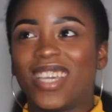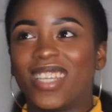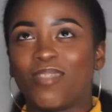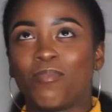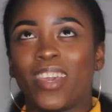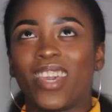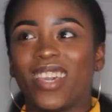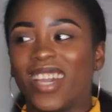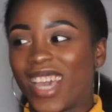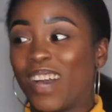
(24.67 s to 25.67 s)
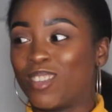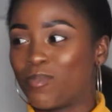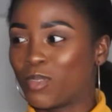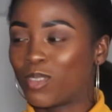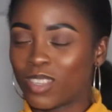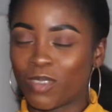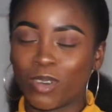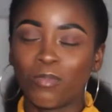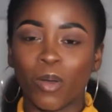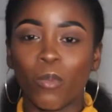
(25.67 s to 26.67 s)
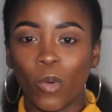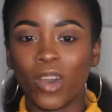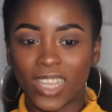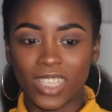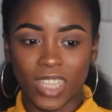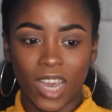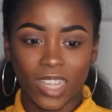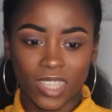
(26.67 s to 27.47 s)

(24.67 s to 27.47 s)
is being accountable to someone, but what is that?